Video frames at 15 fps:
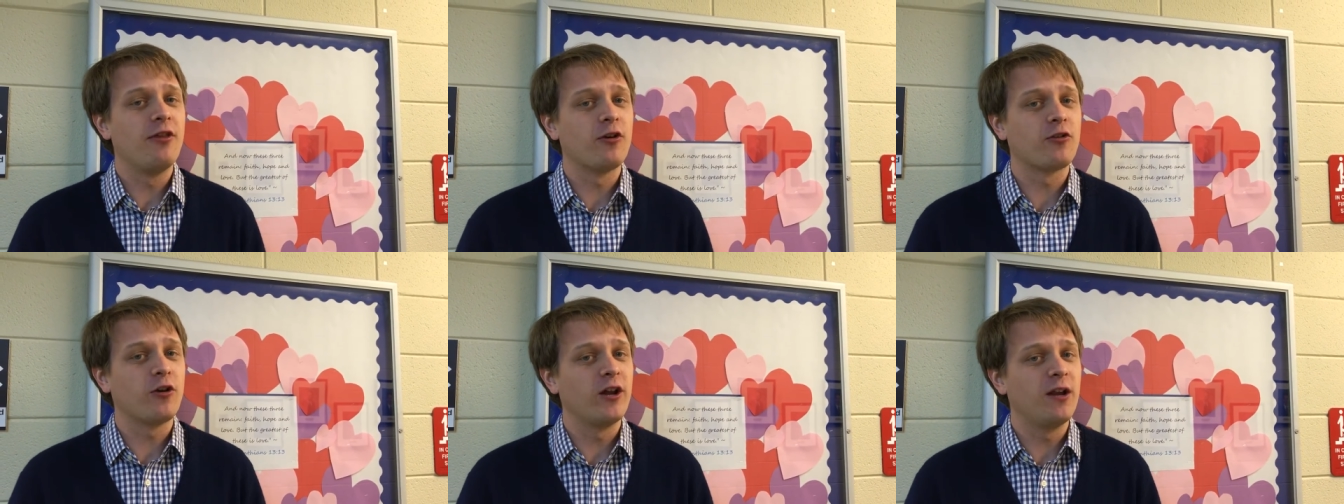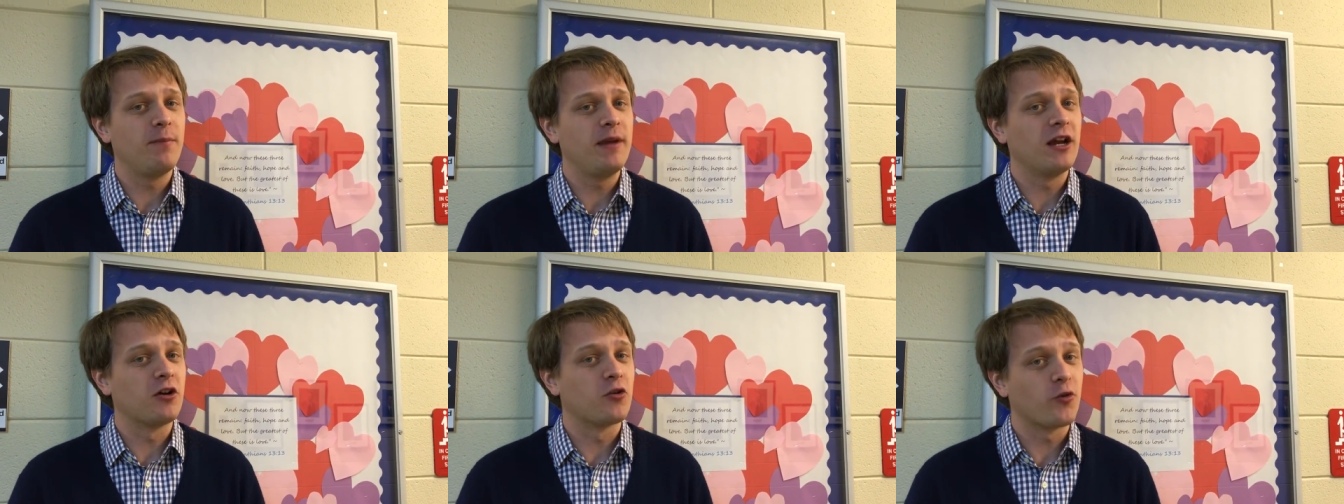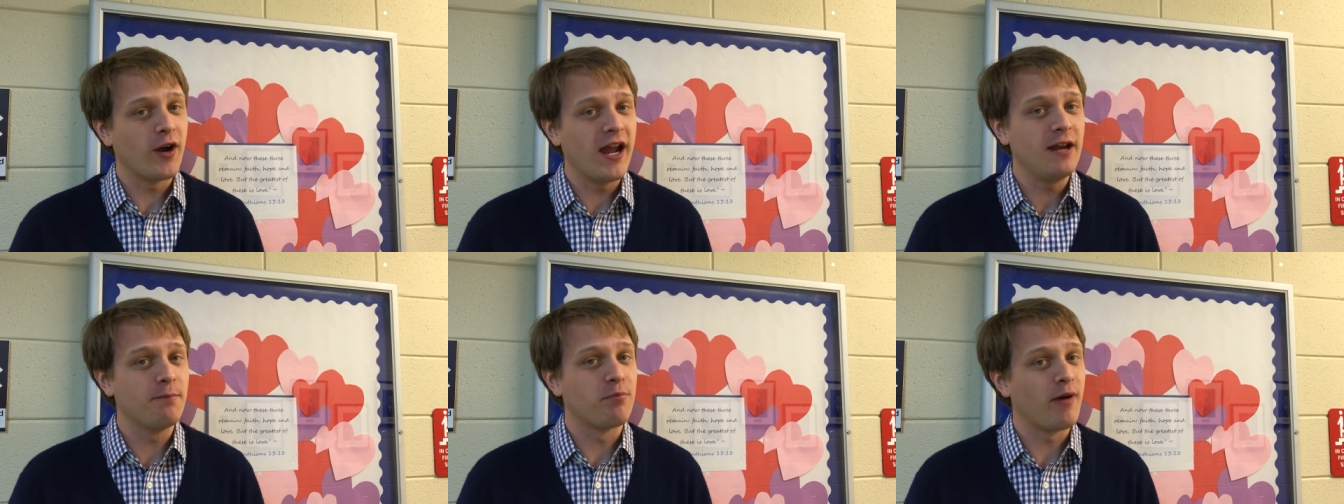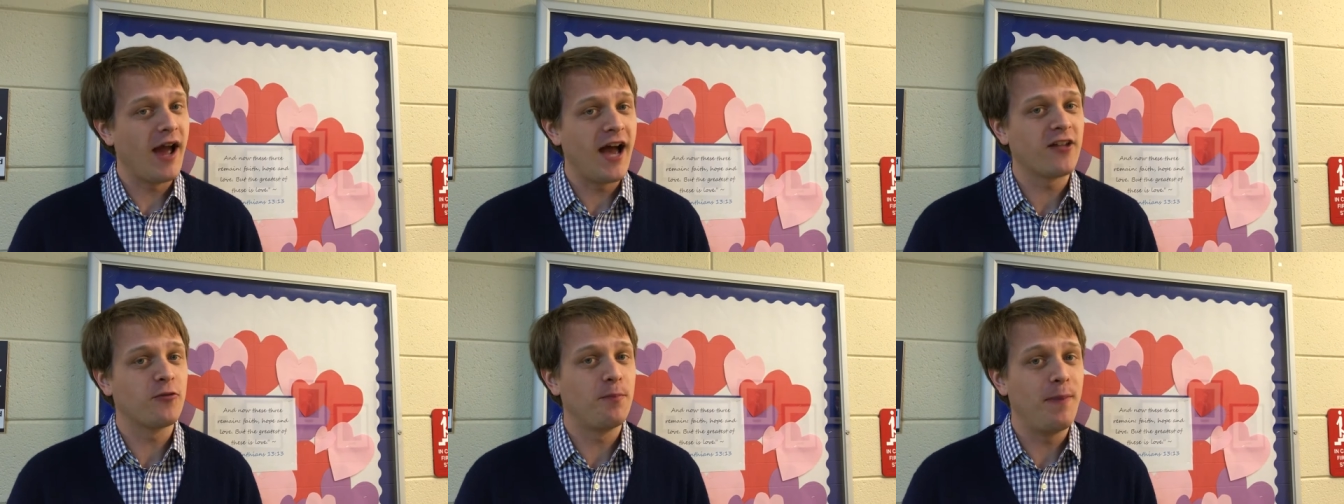there's going to be a great
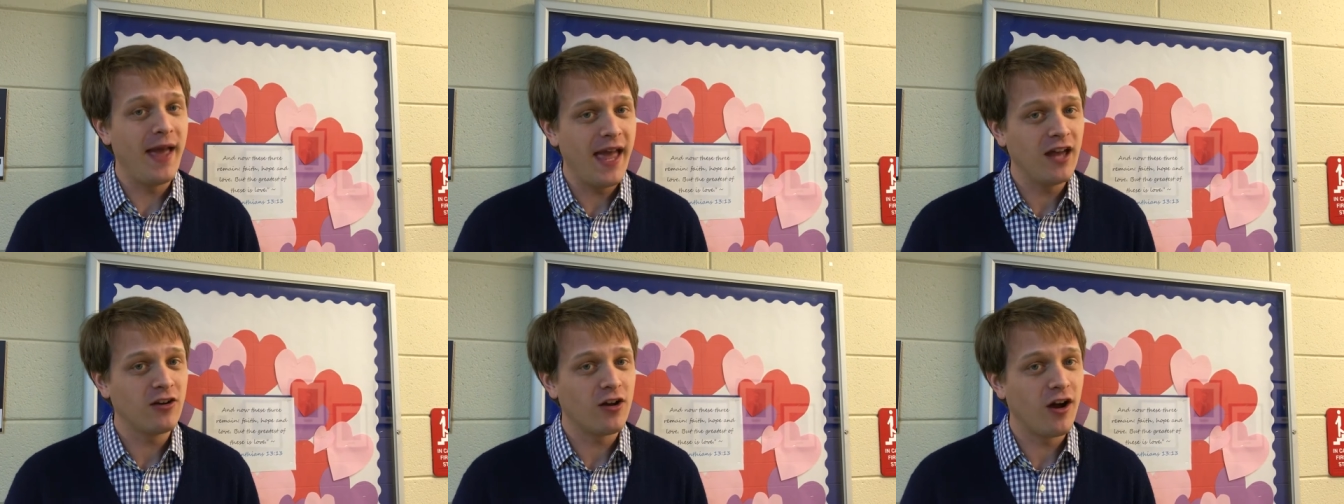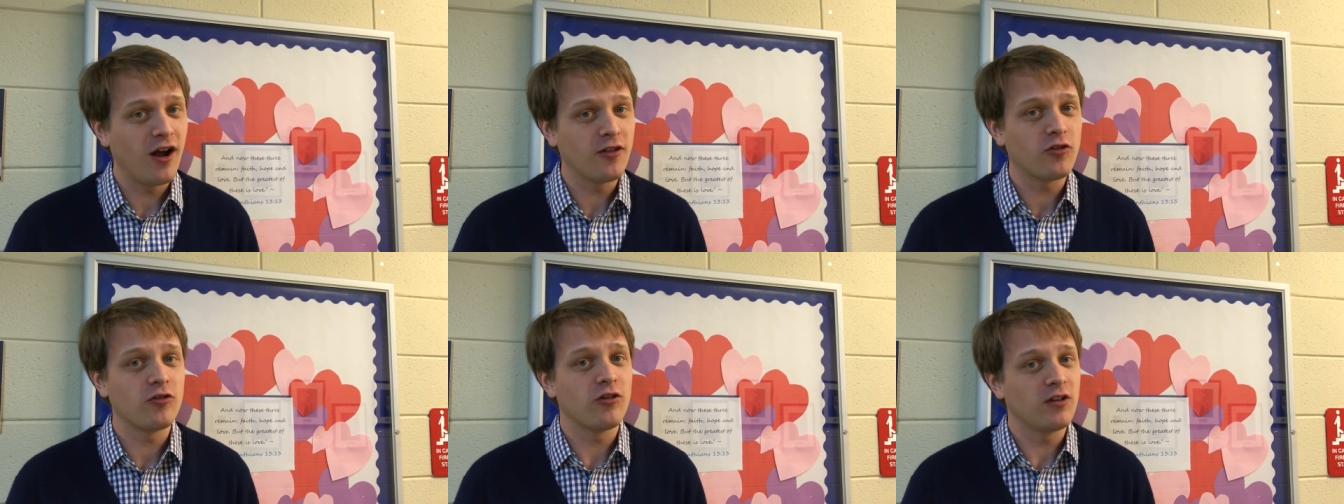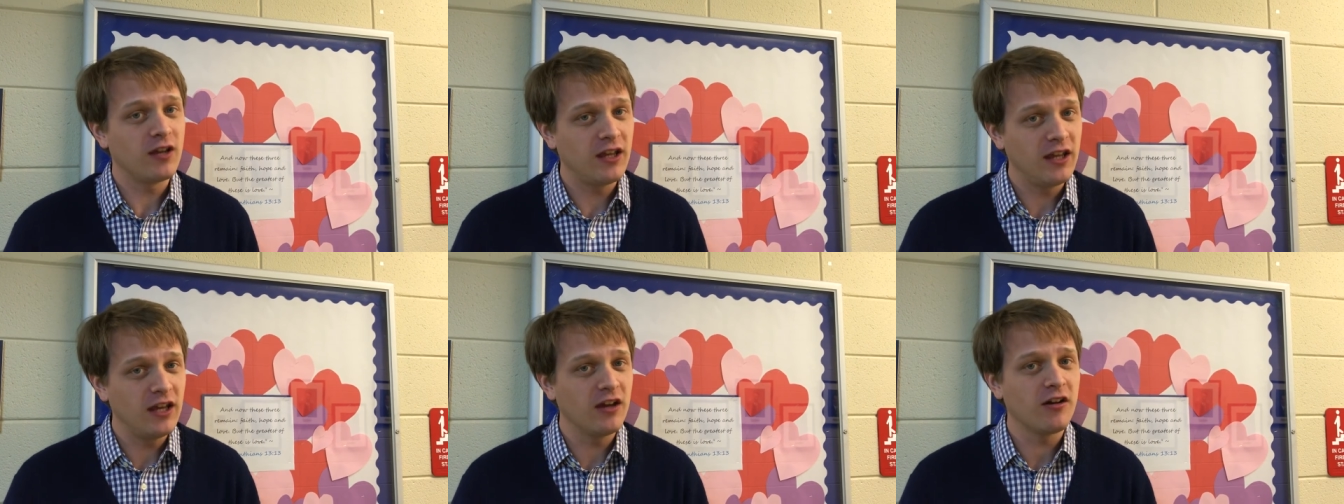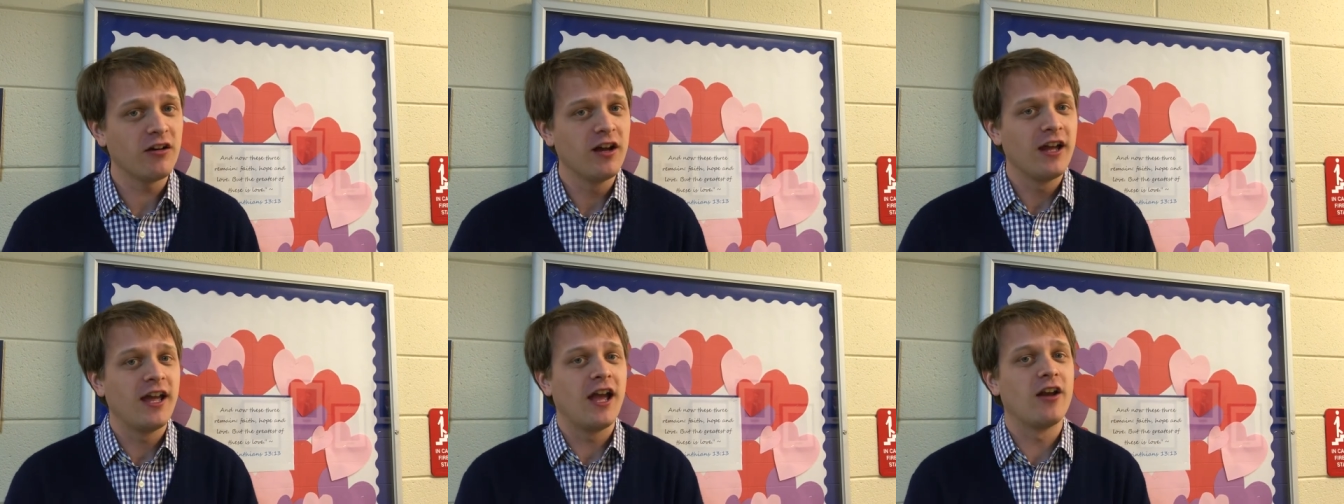brass band concert
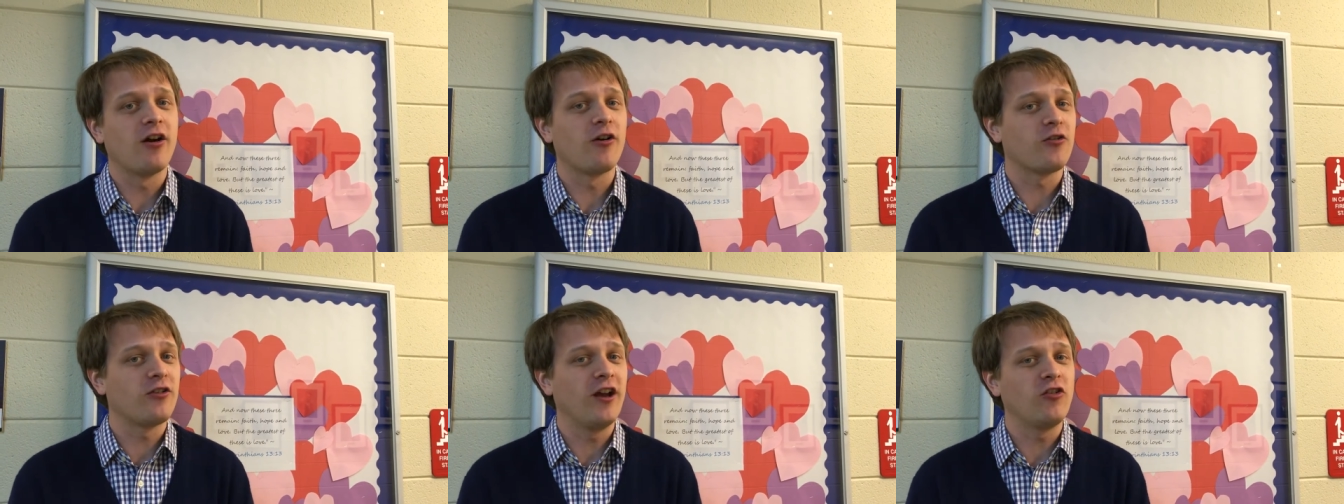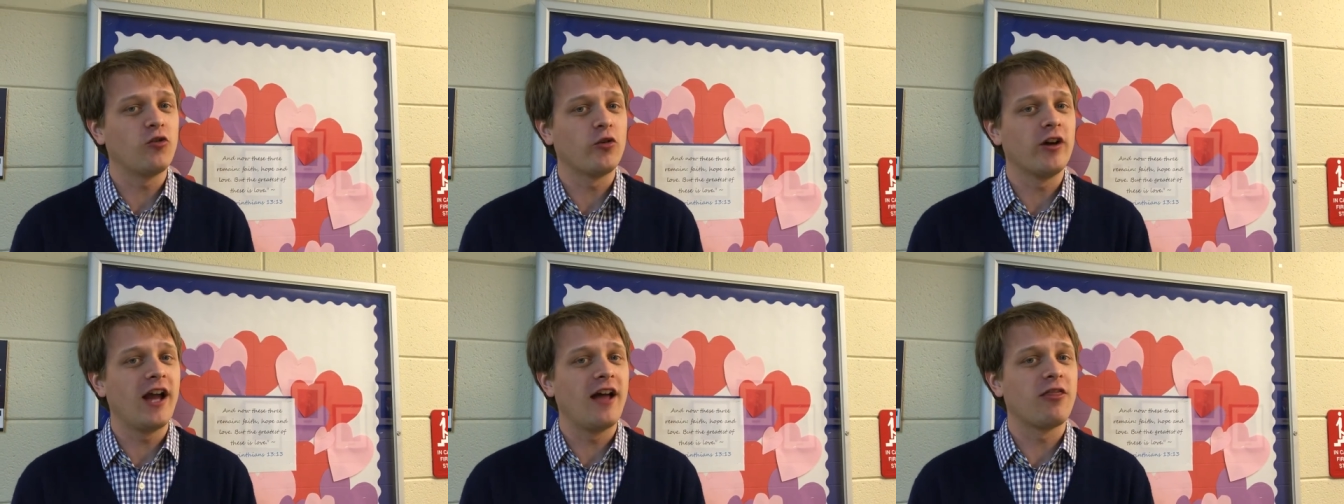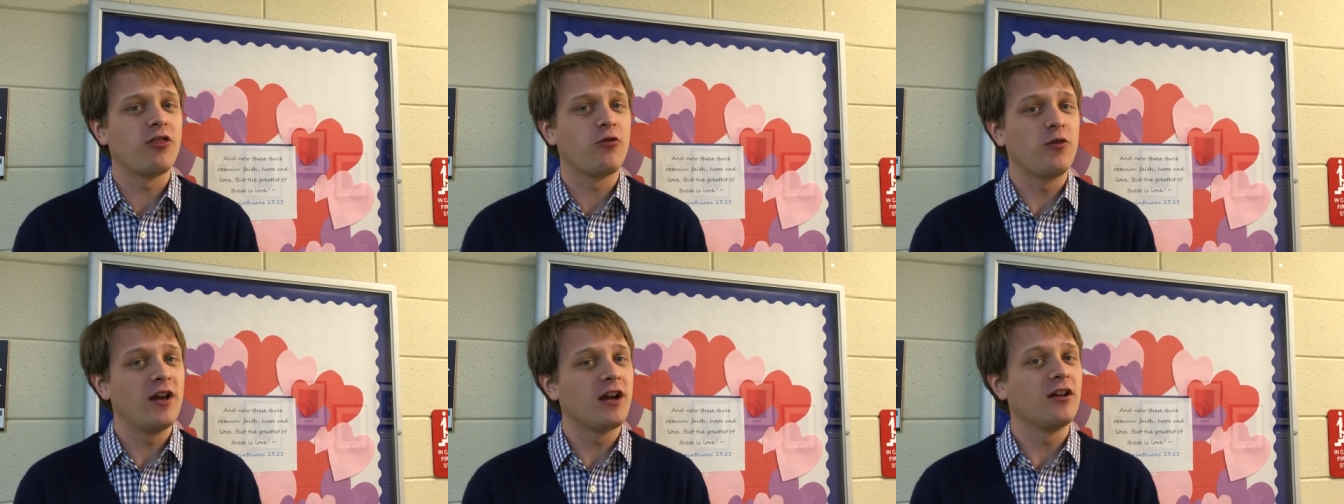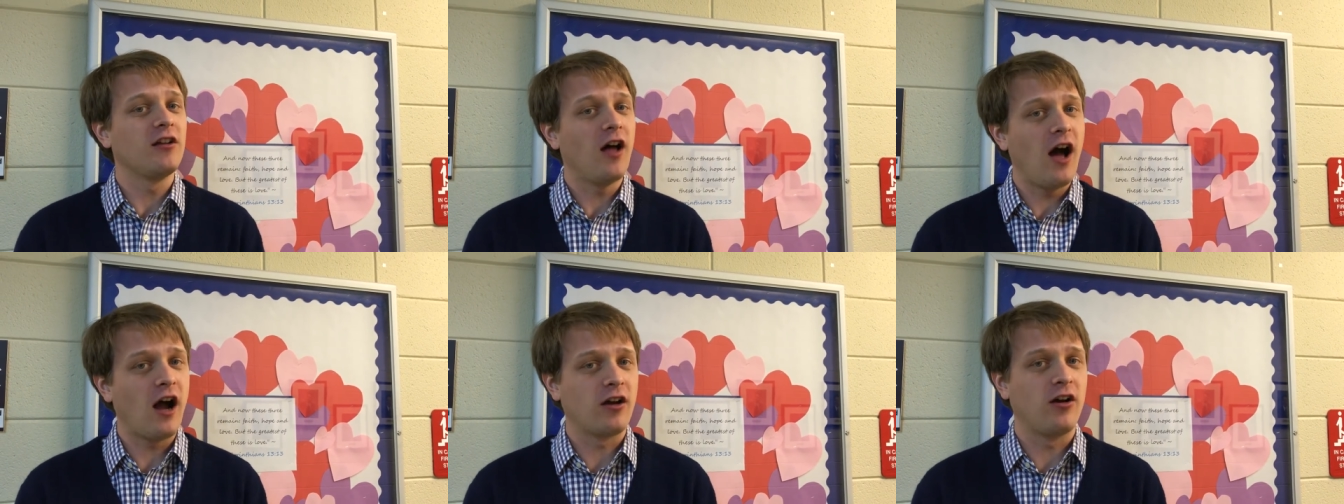here in our sanctuary at 3
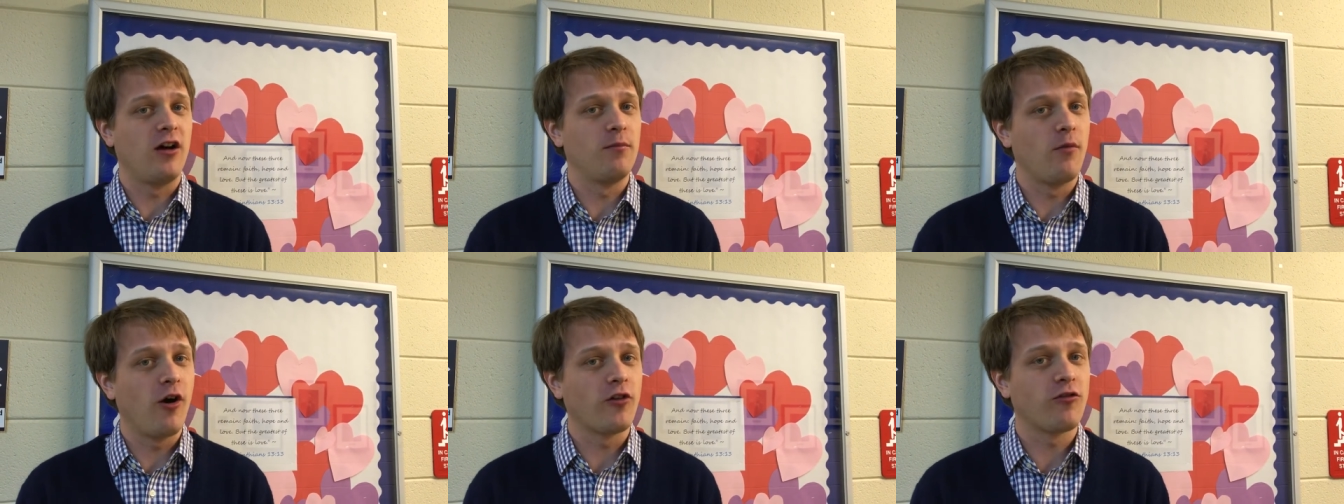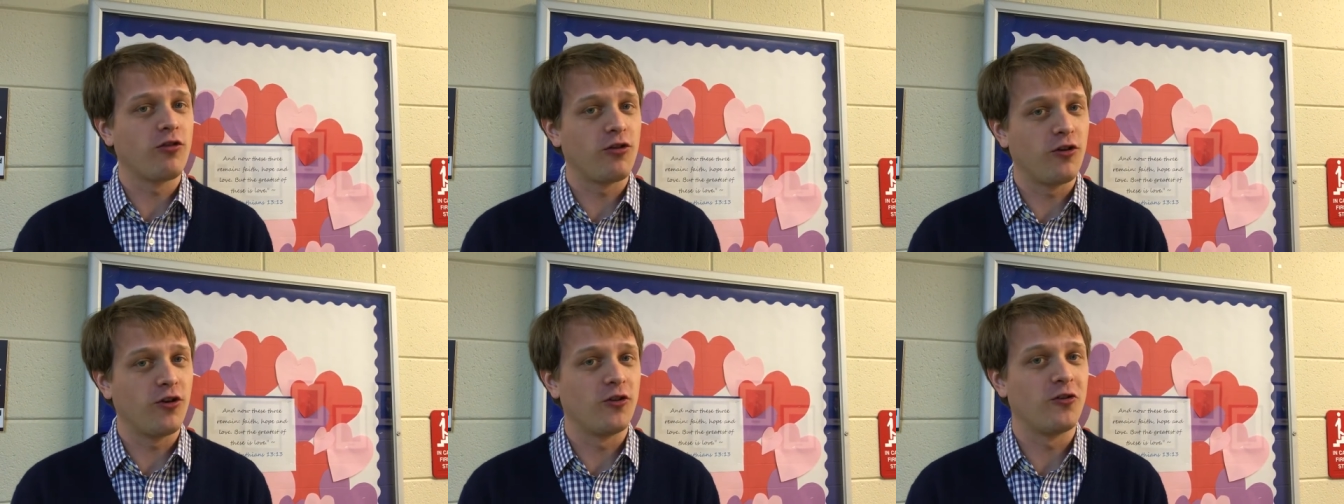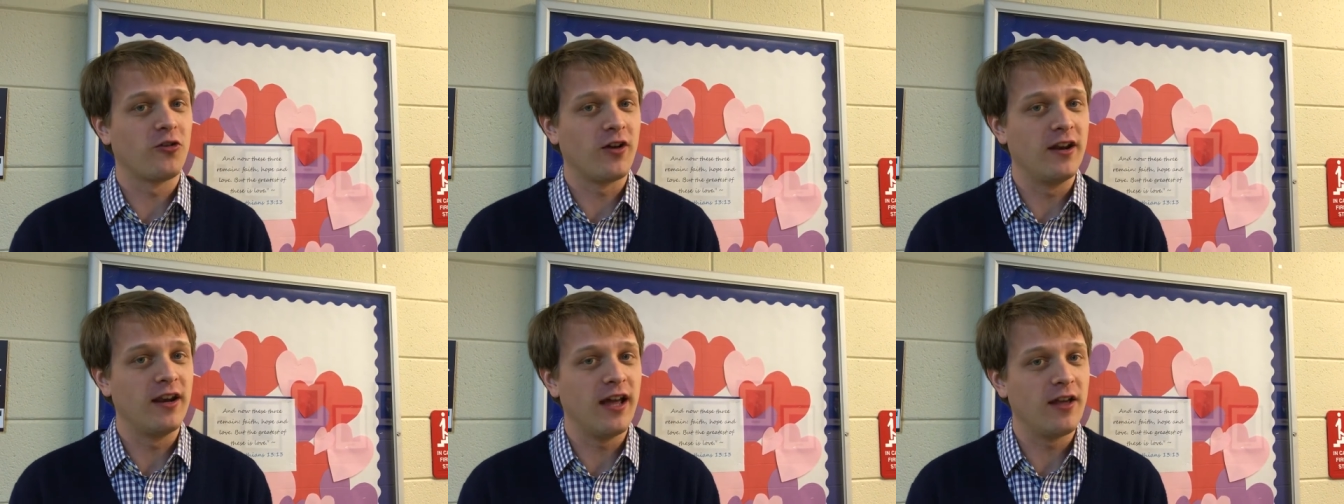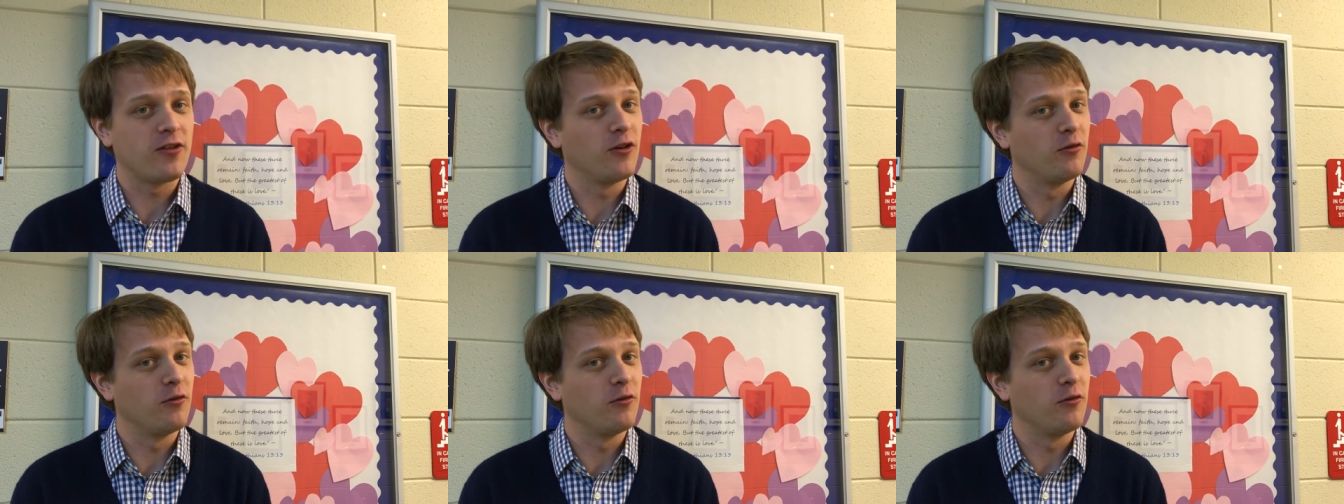o'clock on March 3rd, Sunday.